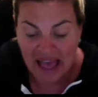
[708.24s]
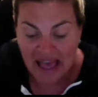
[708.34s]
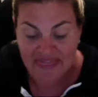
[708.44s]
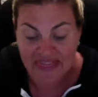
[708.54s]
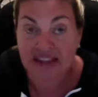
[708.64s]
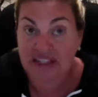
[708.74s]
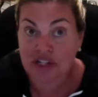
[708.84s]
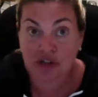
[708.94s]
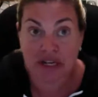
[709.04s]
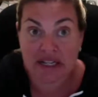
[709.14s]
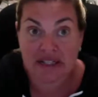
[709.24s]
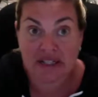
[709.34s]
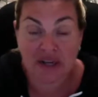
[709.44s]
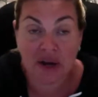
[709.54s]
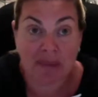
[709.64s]
And that is a great
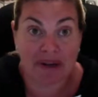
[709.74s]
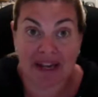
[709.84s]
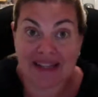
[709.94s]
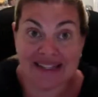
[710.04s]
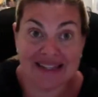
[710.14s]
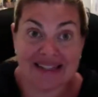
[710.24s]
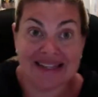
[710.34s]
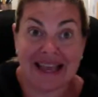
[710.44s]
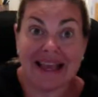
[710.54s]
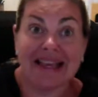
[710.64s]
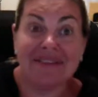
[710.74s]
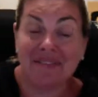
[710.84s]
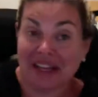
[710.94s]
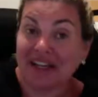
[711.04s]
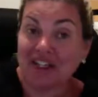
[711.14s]
start, but I say take
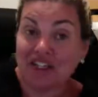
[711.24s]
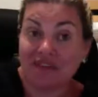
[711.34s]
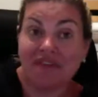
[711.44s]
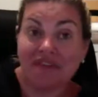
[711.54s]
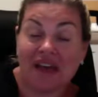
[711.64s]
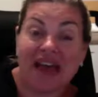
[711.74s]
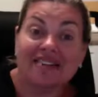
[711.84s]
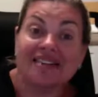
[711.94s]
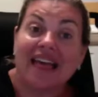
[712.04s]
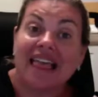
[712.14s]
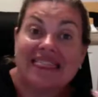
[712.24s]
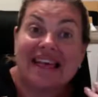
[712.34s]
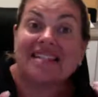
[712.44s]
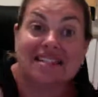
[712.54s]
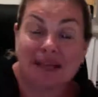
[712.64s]
advantage of the fact
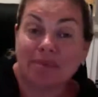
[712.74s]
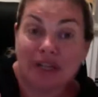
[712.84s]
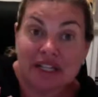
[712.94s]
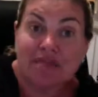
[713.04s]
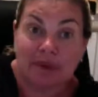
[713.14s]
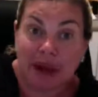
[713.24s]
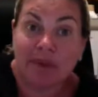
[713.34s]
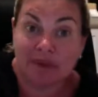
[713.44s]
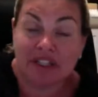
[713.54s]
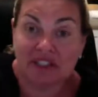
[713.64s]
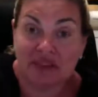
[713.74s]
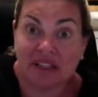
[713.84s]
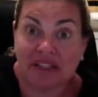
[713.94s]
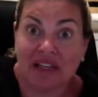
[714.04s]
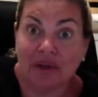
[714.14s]
that someone is probably
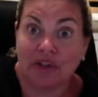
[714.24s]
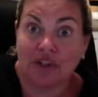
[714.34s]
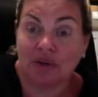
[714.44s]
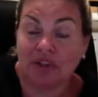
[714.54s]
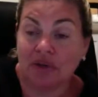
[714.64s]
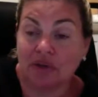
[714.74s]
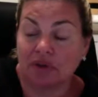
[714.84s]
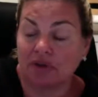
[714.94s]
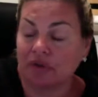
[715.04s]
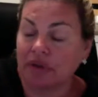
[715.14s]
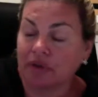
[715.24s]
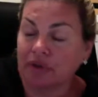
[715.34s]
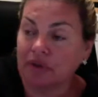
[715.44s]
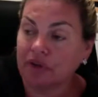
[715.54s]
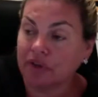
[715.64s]
doing that launch with you. Your
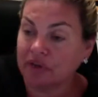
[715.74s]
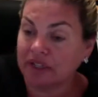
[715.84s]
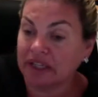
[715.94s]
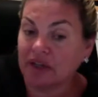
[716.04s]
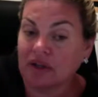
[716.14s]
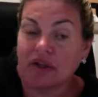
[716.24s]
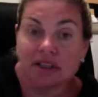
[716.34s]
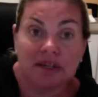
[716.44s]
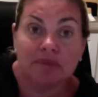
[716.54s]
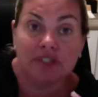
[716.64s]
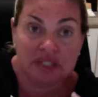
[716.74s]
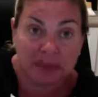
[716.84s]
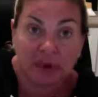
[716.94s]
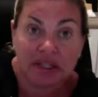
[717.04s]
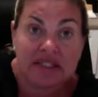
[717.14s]
recruiter, your leader,
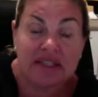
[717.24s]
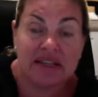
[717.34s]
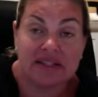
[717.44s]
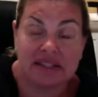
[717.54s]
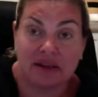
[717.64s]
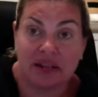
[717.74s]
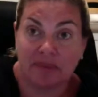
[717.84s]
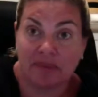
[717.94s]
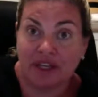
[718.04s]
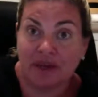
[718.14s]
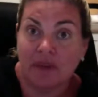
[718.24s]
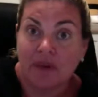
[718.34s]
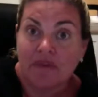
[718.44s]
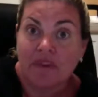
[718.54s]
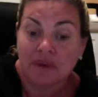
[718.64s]
someone is there helping you.
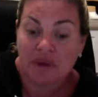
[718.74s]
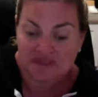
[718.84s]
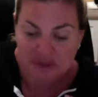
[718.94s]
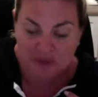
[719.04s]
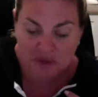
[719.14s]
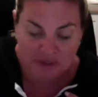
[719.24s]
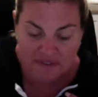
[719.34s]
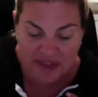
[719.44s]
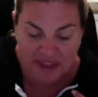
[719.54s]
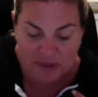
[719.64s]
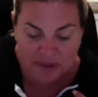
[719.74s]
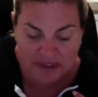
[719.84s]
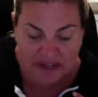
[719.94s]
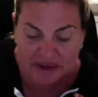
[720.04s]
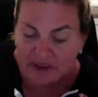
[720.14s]
You have some sort of expert
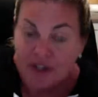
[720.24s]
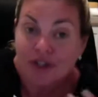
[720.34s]
there.